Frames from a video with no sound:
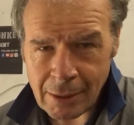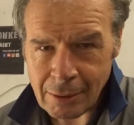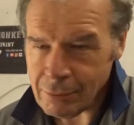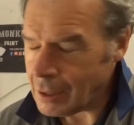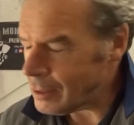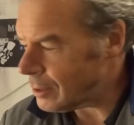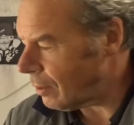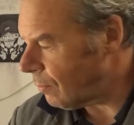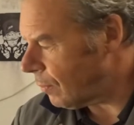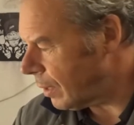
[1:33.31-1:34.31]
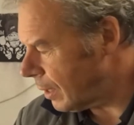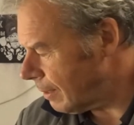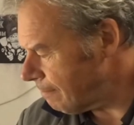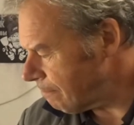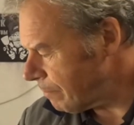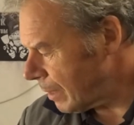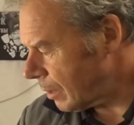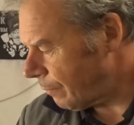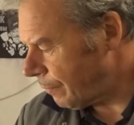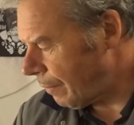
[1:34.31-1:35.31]
Okay, so
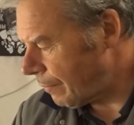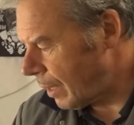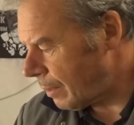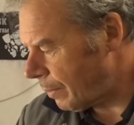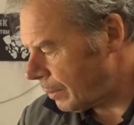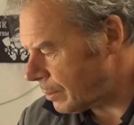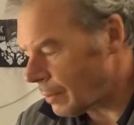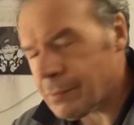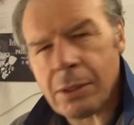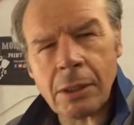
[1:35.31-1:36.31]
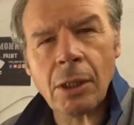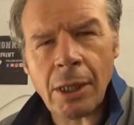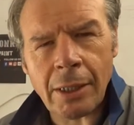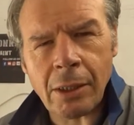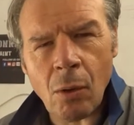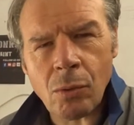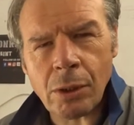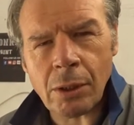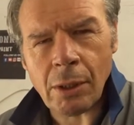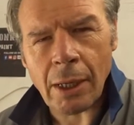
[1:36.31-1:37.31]
if you've had anybody have seen lead
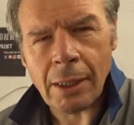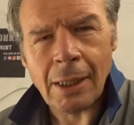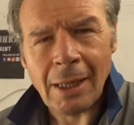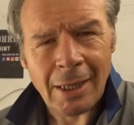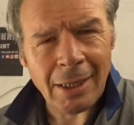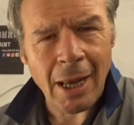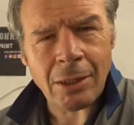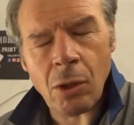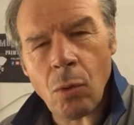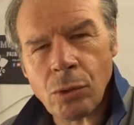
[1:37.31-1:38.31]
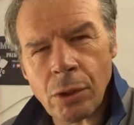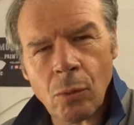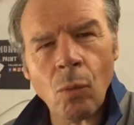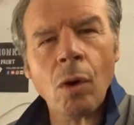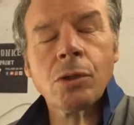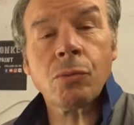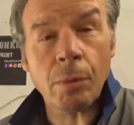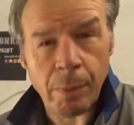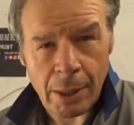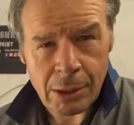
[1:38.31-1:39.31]
loading, okay, lead loading was
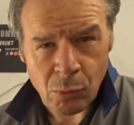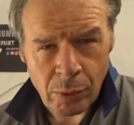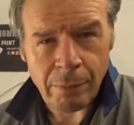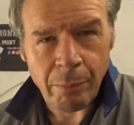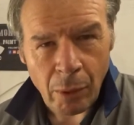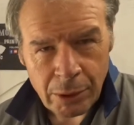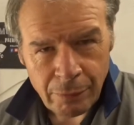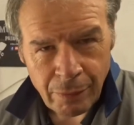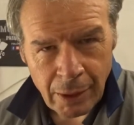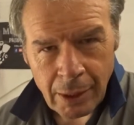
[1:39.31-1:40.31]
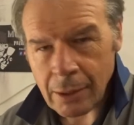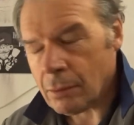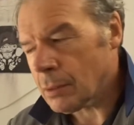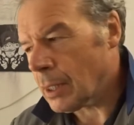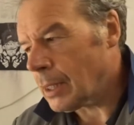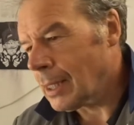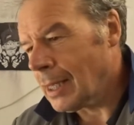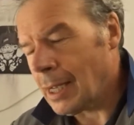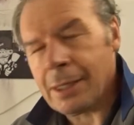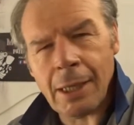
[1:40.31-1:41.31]
replaced with body filler. Okay,
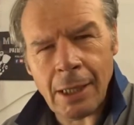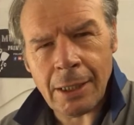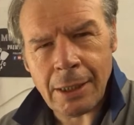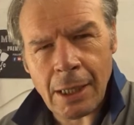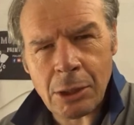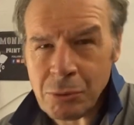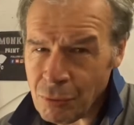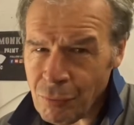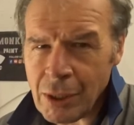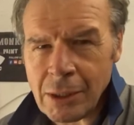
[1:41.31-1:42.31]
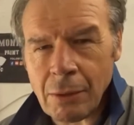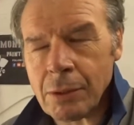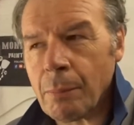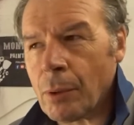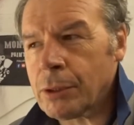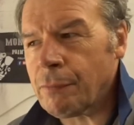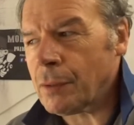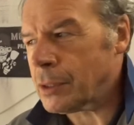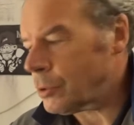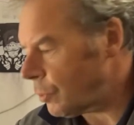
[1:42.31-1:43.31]
and the early days, the body
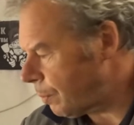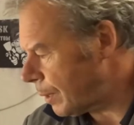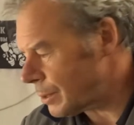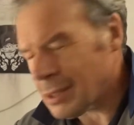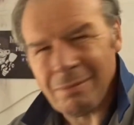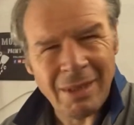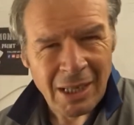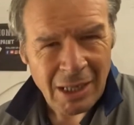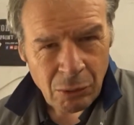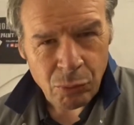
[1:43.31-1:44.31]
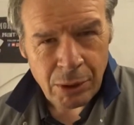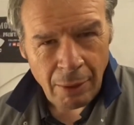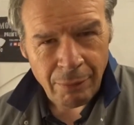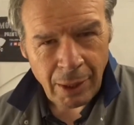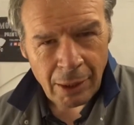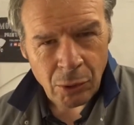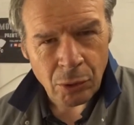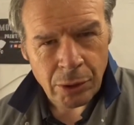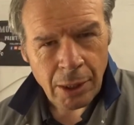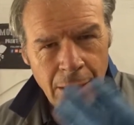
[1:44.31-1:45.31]
filler to replace it was never that
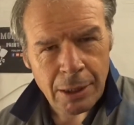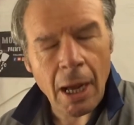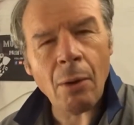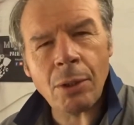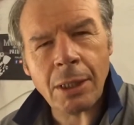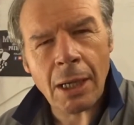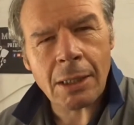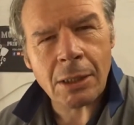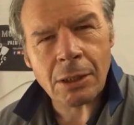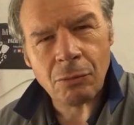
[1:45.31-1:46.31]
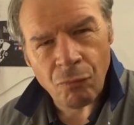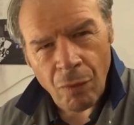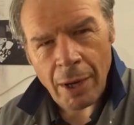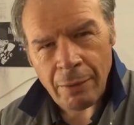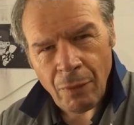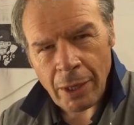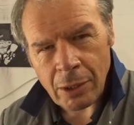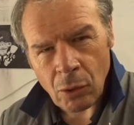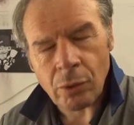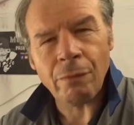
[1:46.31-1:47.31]
good. Nowadays, it's very, very
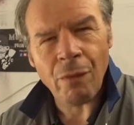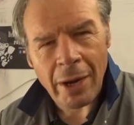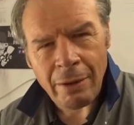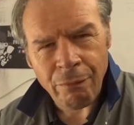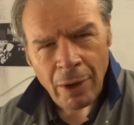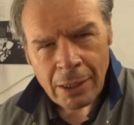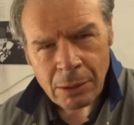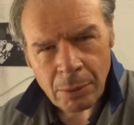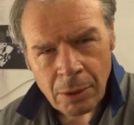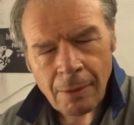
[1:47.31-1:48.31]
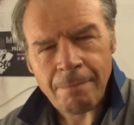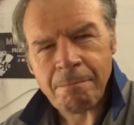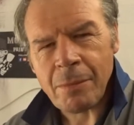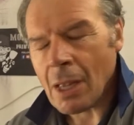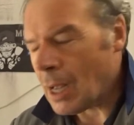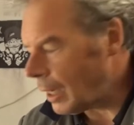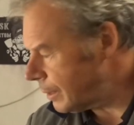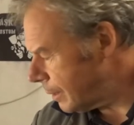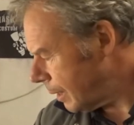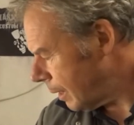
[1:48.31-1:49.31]
good, very flexible.
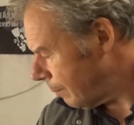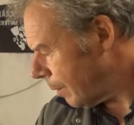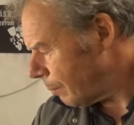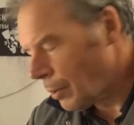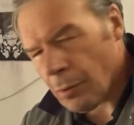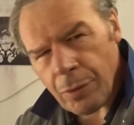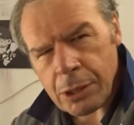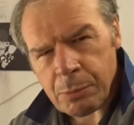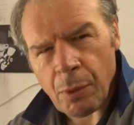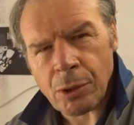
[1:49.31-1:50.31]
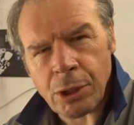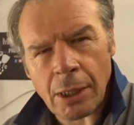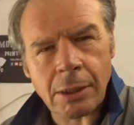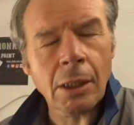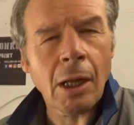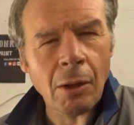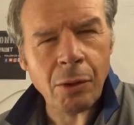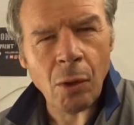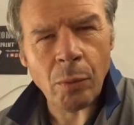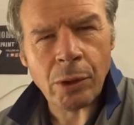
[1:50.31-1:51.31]
And but on this project, I
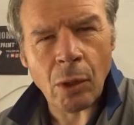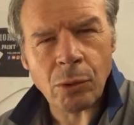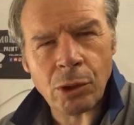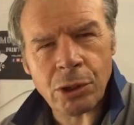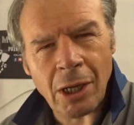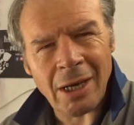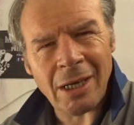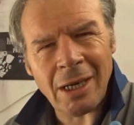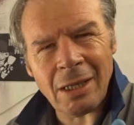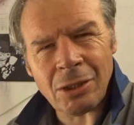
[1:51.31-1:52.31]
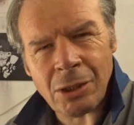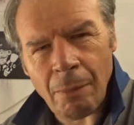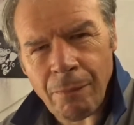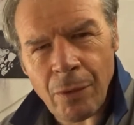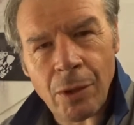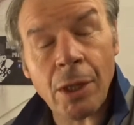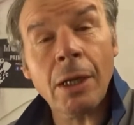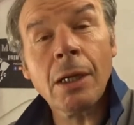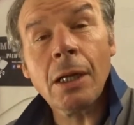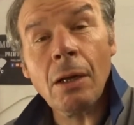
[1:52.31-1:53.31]
thought we'd go just a little step further.
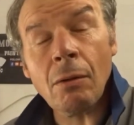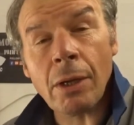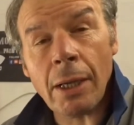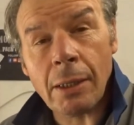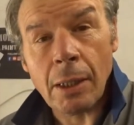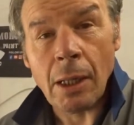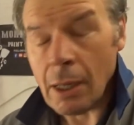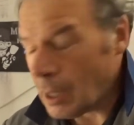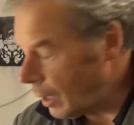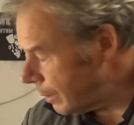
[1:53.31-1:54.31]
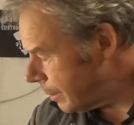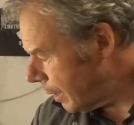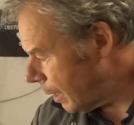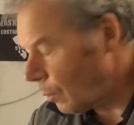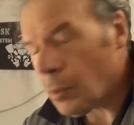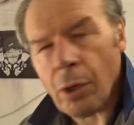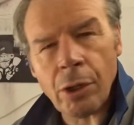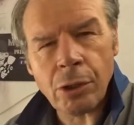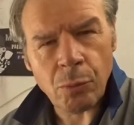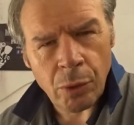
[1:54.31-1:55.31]
Okay, and we're
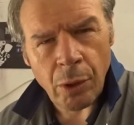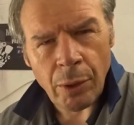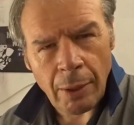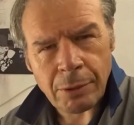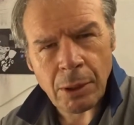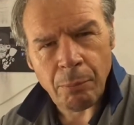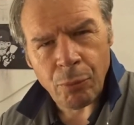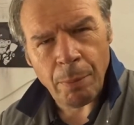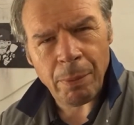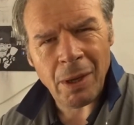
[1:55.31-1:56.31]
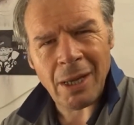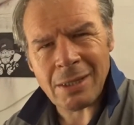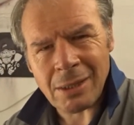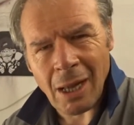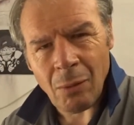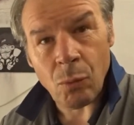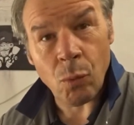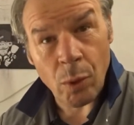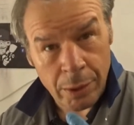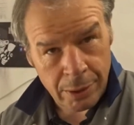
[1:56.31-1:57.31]
gonna actually replace that
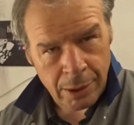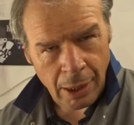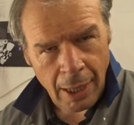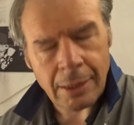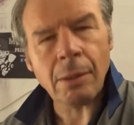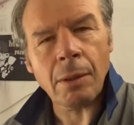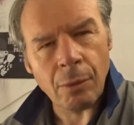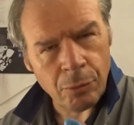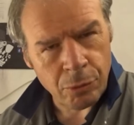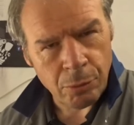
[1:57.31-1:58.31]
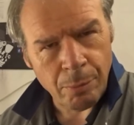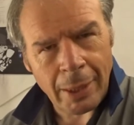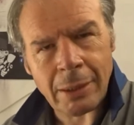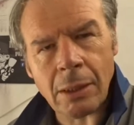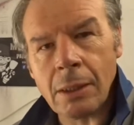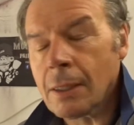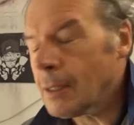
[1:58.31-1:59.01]
with the lead, some metal.